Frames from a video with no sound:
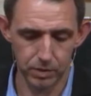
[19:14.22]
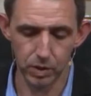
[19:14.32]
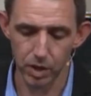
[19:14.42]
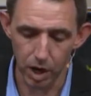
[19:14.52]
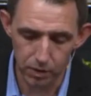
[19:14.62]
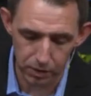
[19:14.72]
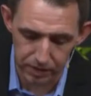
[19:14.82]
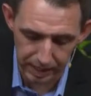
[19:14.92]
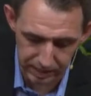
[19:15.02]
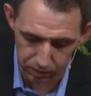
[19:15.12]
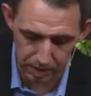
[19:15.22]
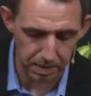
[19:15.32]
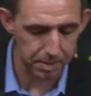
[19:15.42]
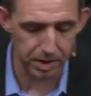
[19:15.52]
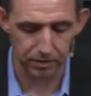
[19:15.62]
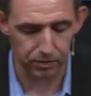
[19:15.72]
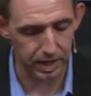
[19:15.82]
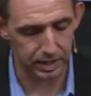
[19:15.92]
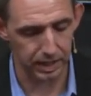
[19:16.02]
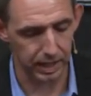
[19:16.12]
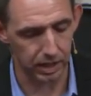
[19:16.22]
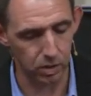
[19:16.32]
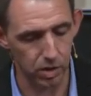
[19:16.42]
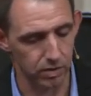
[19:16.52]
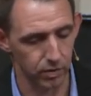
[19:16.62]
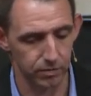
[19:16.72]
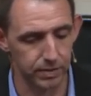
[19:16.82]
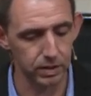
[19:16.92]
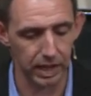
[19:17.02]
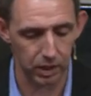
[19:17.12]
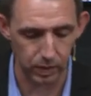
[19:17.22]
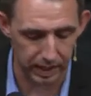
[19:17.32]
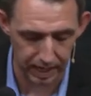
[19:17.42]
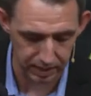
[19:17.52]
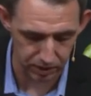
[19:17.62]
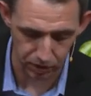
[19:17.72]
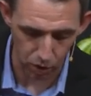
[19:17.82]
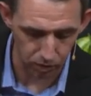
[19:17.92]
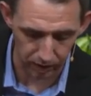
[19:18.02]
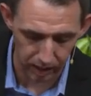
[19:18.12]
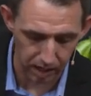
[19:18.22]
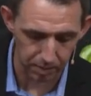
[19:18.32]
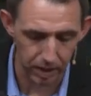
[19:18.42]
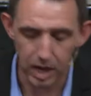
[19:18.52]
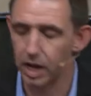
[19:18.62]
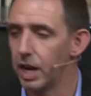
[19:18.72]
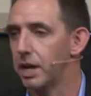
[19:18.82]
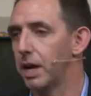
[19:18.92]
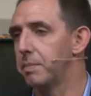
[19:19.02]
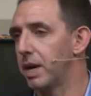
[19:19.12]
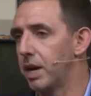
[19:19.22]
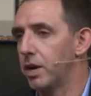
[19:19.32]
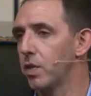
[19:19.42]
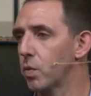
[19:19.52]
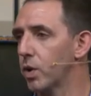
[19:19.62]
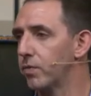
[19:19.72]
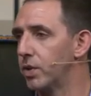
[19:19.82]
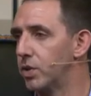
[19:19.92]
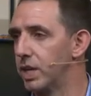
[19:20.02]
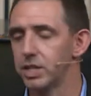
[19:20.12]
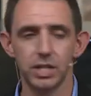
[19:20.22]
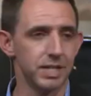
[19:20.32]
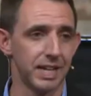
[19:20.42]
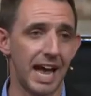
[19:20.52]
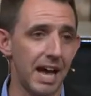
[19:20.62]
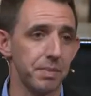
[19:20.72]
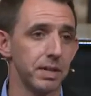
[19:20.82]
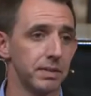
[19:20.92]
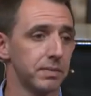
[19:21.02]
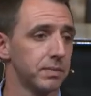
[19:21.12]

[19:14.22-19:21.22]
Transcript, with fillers: There are other things that we may be afraid to let go of or feel like we can't just overcome. I, I, another word for tradition is a habit.